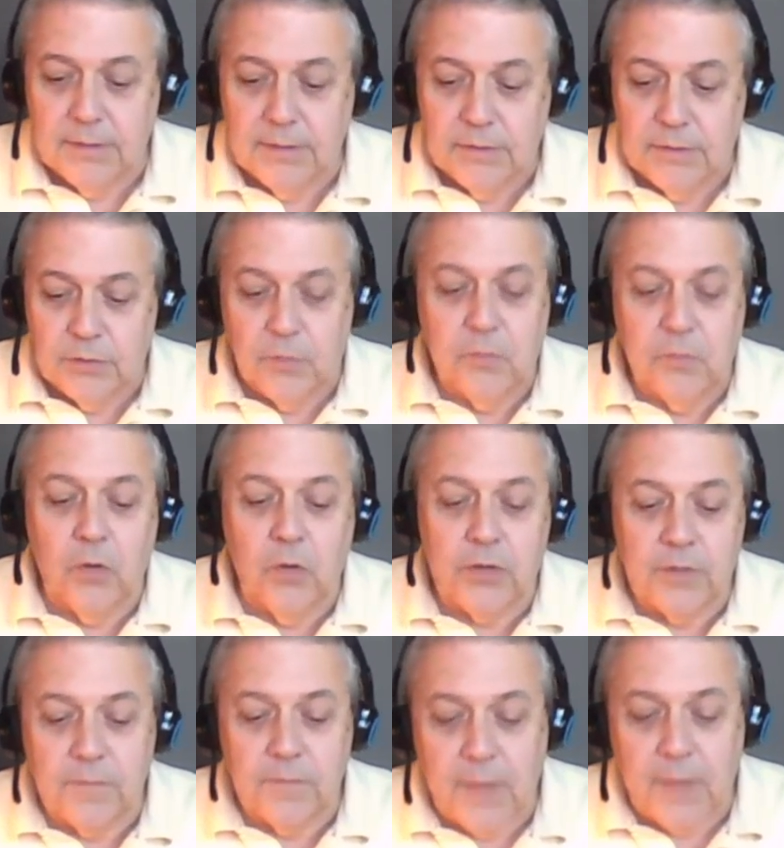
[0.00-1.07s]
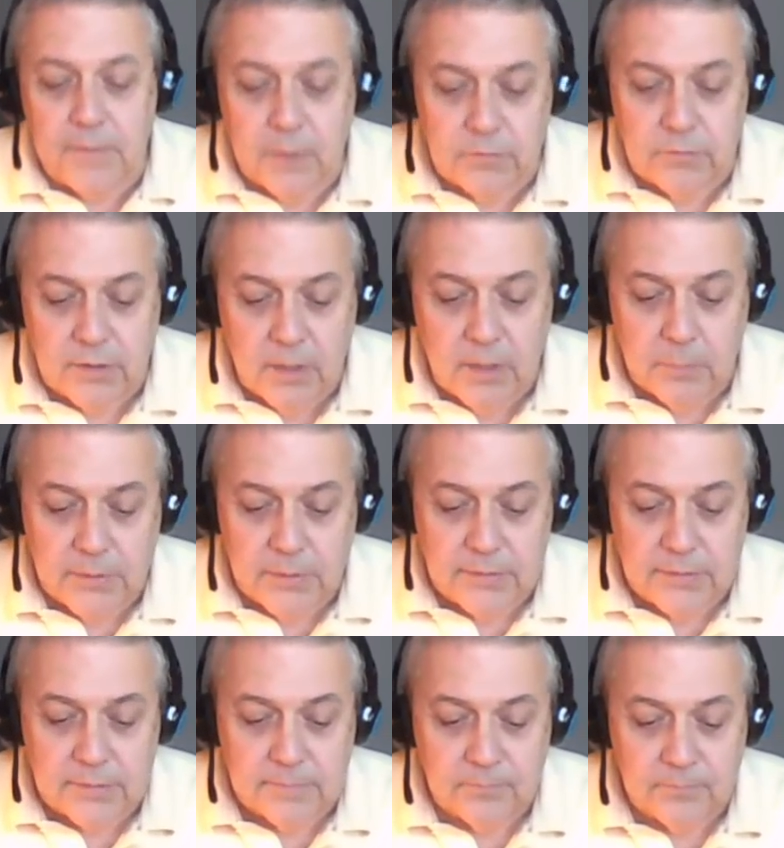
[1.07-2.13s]
to Fortune 500
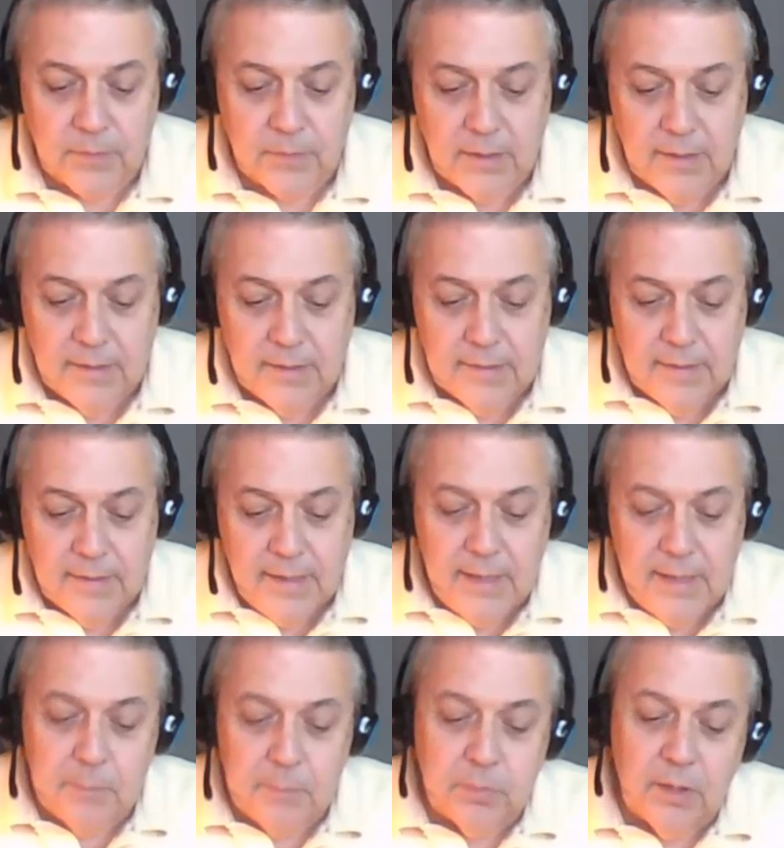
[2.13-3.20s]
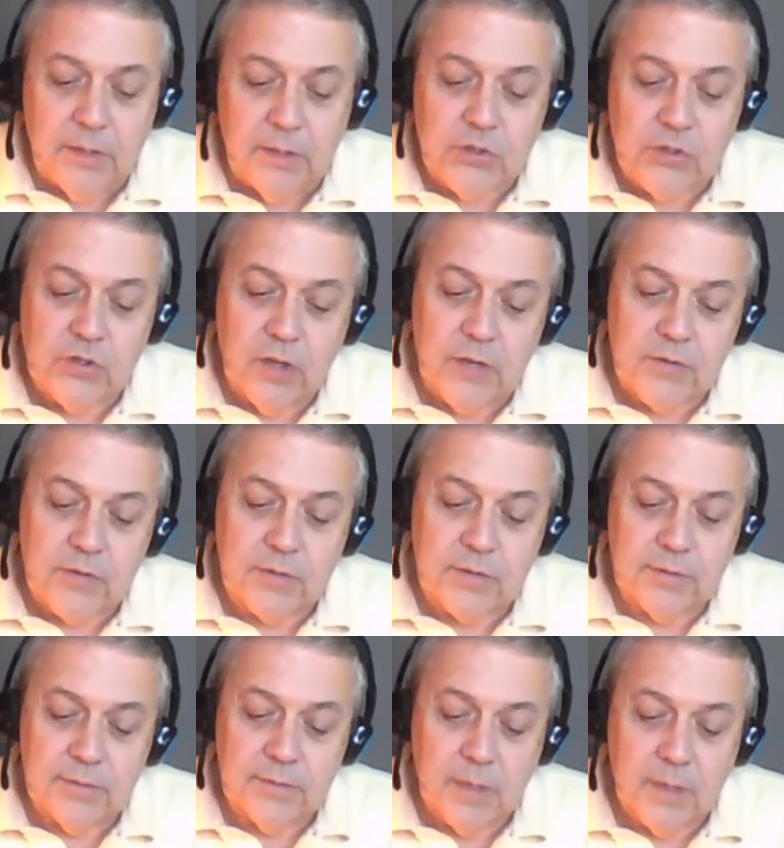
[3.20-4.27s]
companies. Nplug
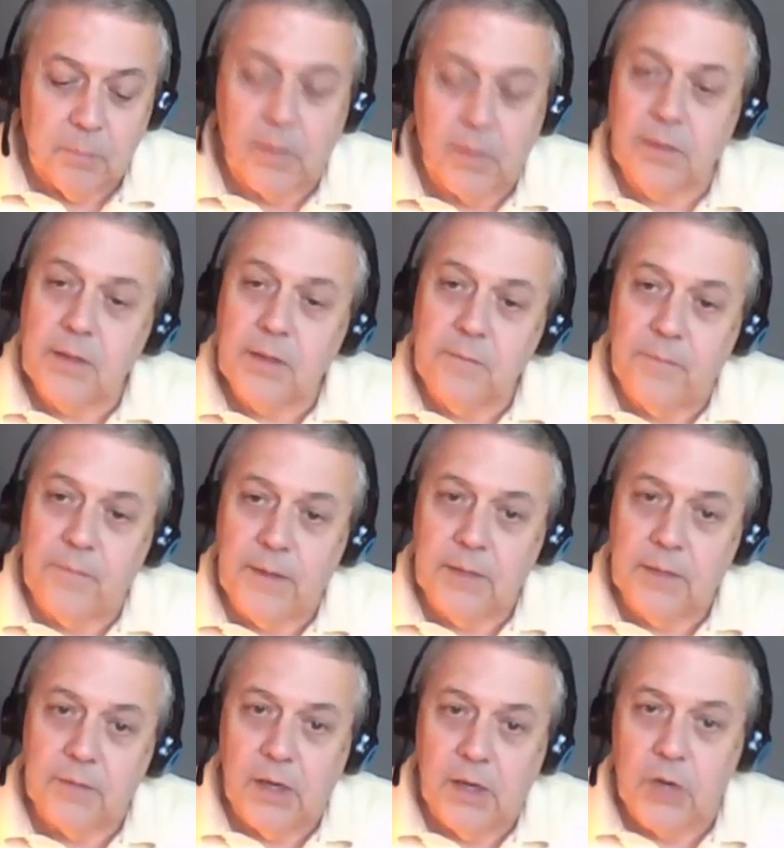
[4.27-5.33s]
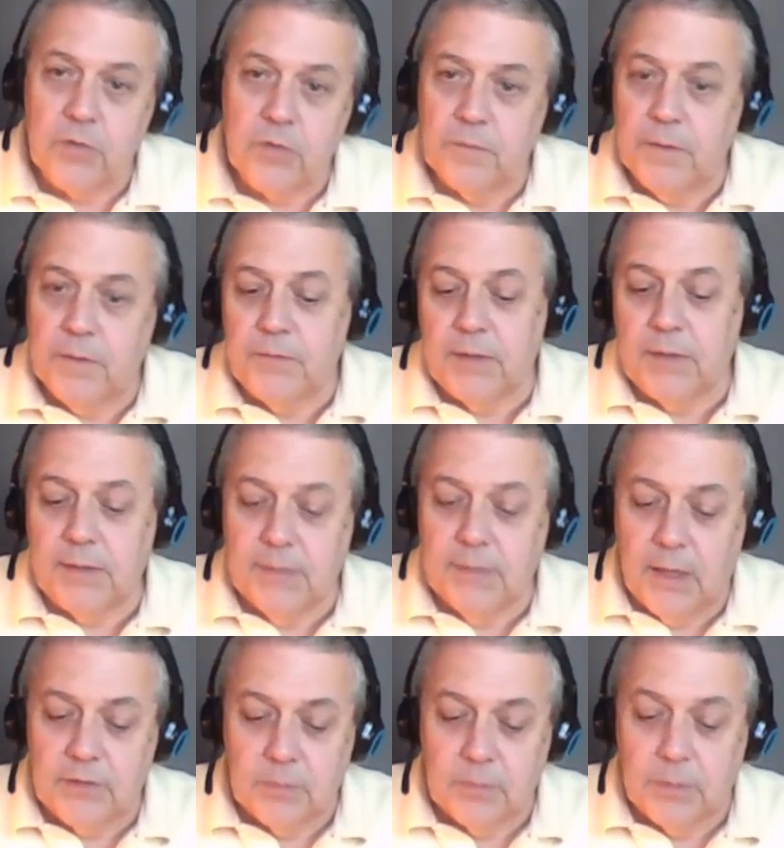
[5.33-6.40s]
charges a monthly fee of
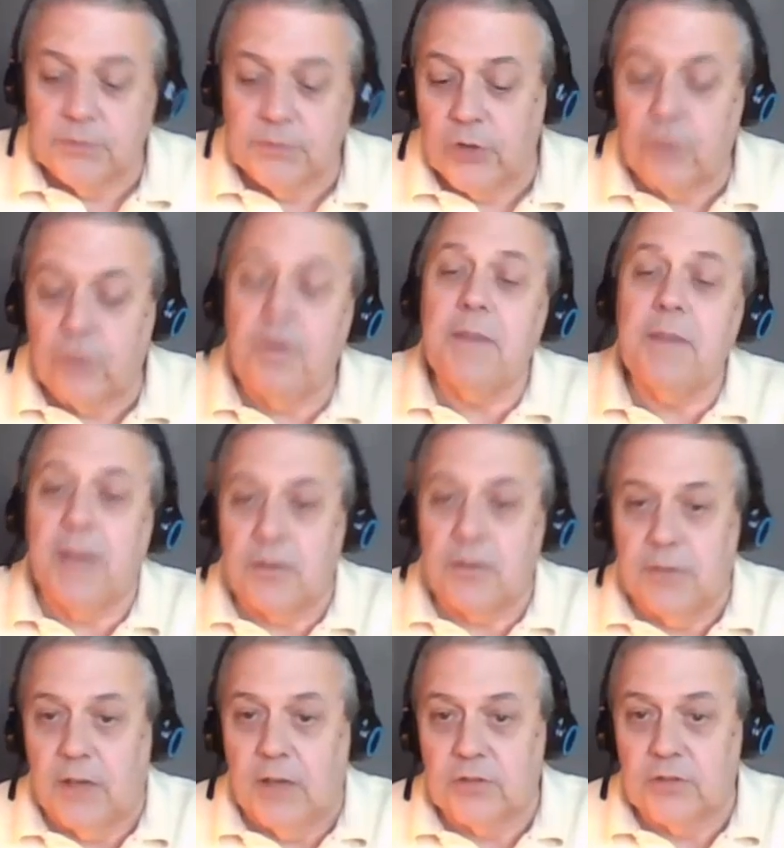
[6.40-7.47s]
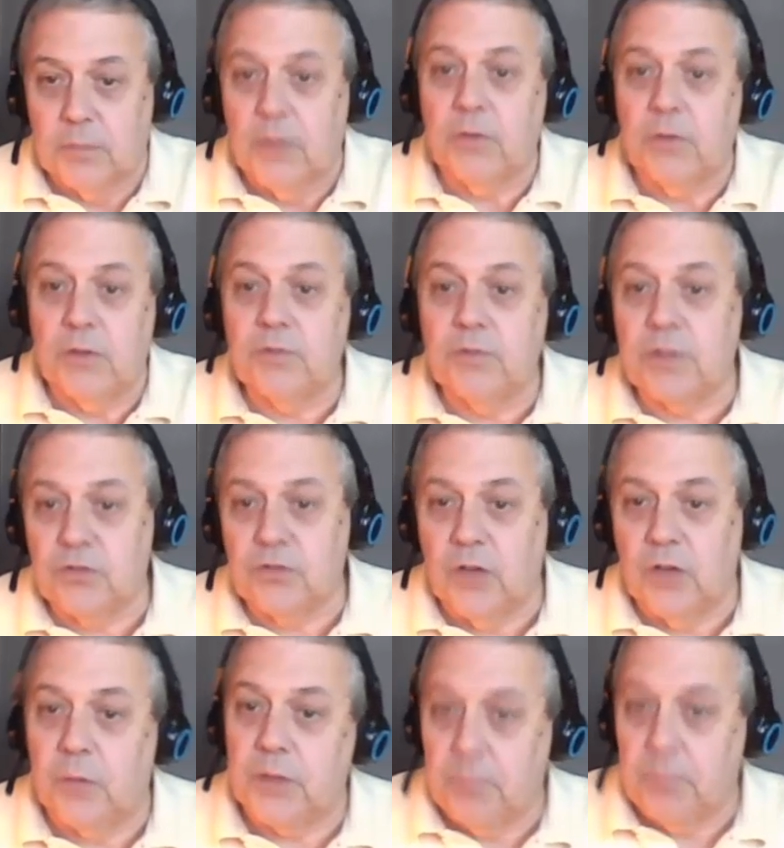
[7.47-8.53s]
$159 a month to $3,000 a month to use their
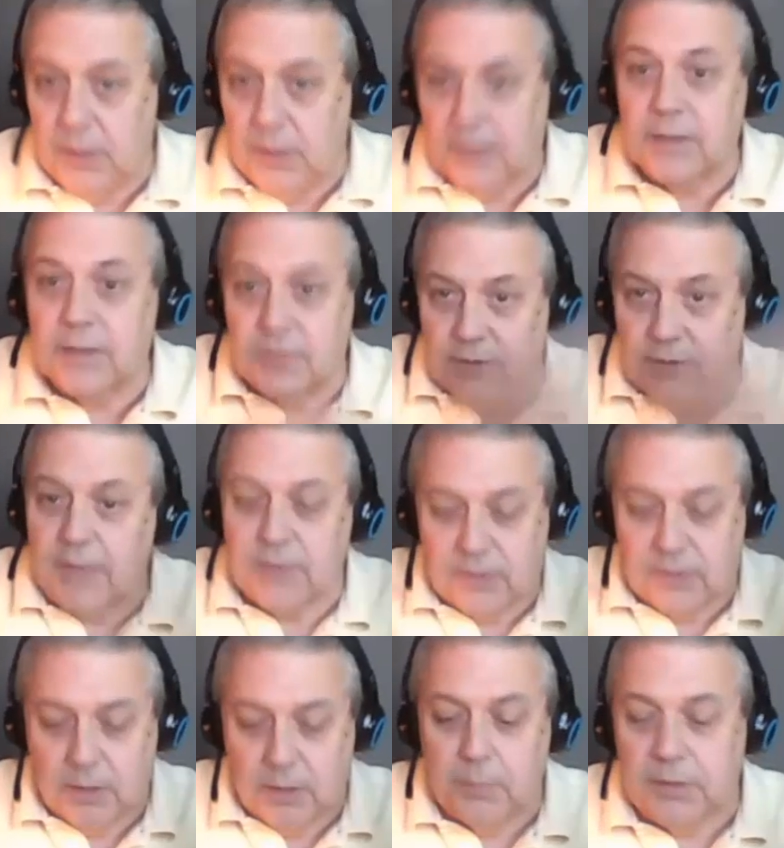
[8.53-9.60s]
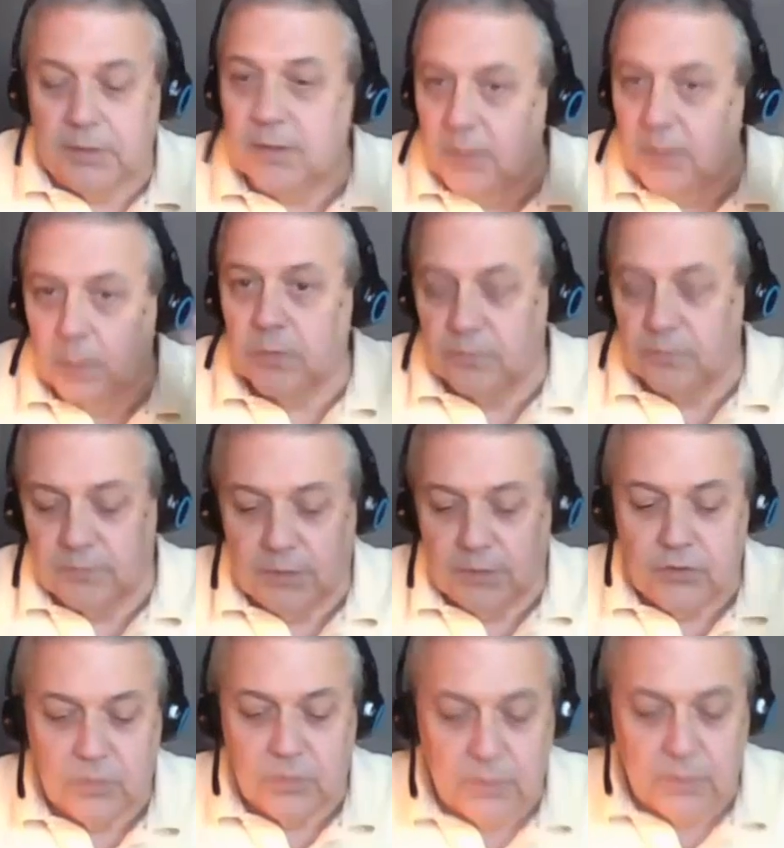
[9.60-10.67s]
software, depending on the size of the company and the number of
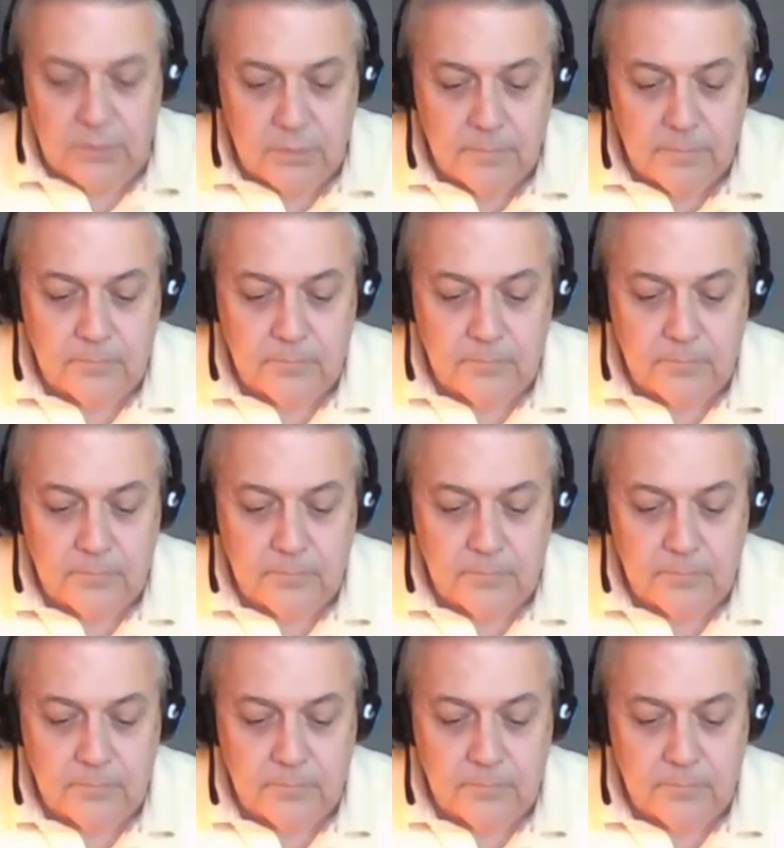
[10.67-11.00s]
things you want to do.